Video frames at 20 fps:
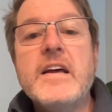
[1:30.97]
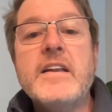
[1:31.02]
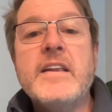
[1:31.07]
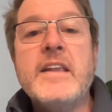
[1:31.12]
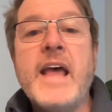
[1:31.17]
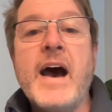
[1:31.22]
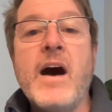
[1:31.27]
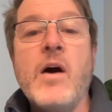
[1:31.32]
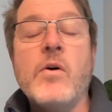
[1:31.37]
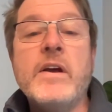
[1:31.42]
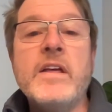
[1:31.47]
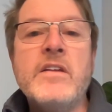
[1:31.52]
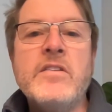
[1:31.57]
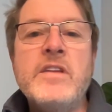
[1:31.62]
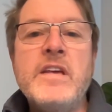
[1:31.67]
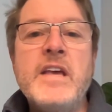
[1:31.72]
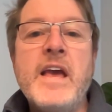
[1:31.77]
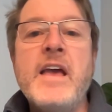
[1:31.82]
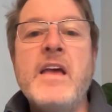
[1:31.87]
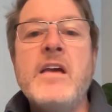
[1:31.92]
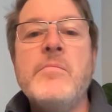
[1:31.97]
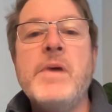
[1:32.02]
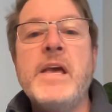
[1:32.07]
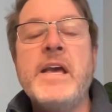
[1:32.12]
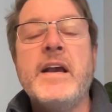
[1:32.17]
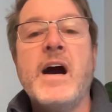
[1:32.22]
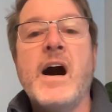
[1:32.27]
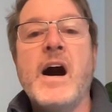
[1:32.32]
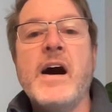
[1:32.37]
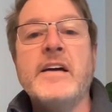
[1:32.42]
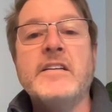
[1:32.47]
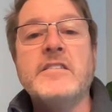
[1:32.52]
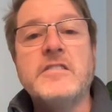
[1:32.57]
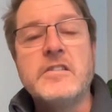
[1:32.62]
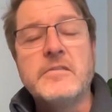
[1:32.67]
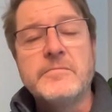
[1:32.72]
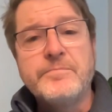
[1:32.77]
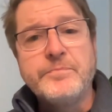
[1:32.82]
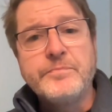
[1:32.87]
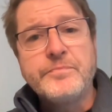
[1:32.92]
Now, in the AMA
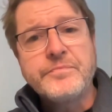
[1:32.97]
guides,